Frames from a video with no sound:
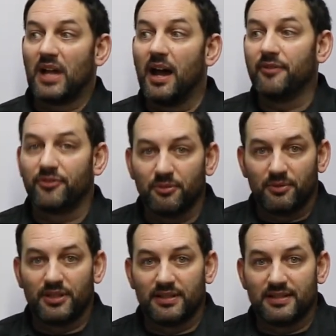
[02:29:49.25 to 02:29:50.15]
I, for
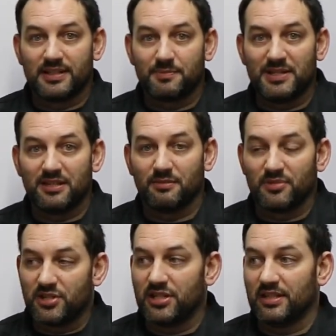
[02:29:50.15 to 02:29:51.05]
one, as being a
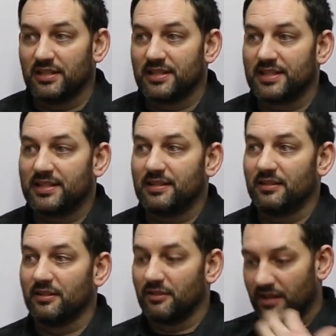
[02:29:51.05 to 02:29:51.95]

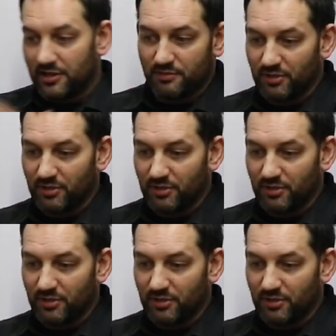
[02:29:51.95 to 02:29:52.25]
machinist or engine